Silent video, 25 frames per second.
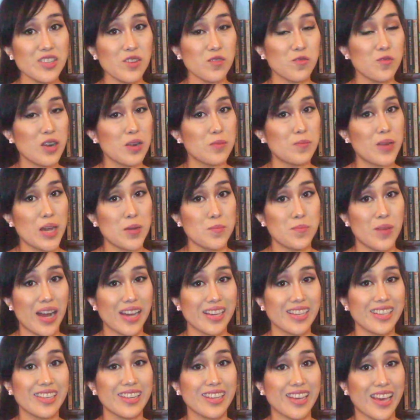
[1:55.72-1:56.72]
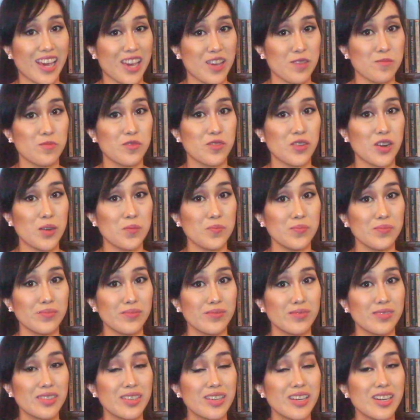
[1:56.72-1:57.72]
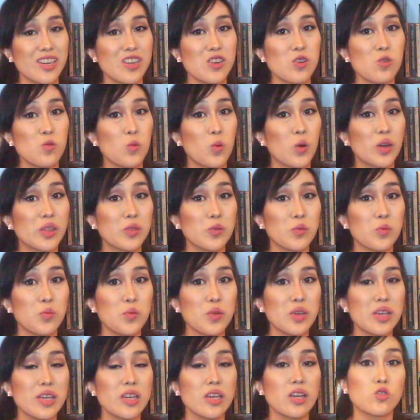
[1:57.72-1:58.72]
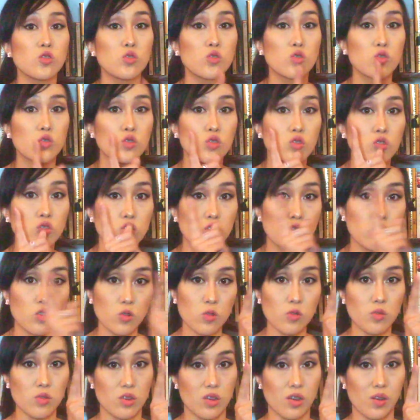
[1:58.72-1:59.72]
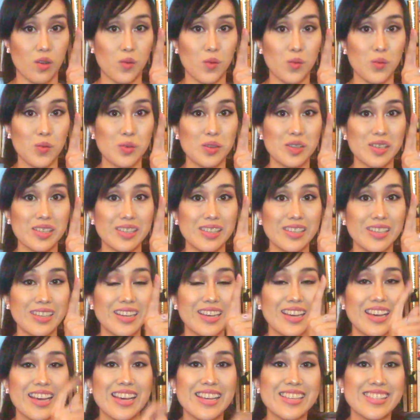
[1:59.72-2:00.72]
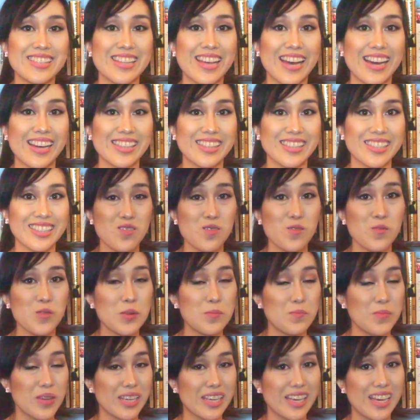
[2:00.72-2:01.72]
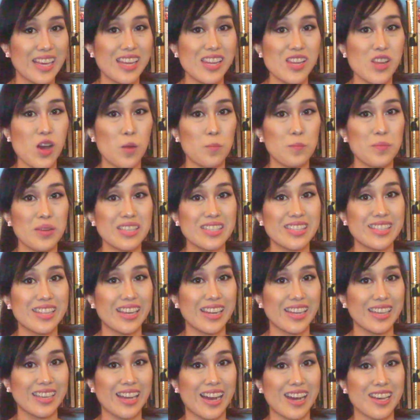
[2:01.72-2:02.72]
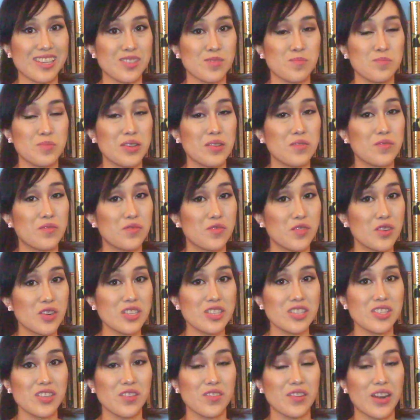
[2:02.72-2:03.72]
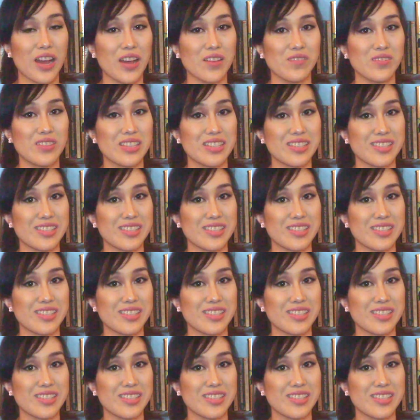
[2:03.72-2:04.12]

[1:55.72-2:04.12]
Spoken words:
of where Baybayin came from, what we do know is that when Miguel Lopez de Legazpi first arrived in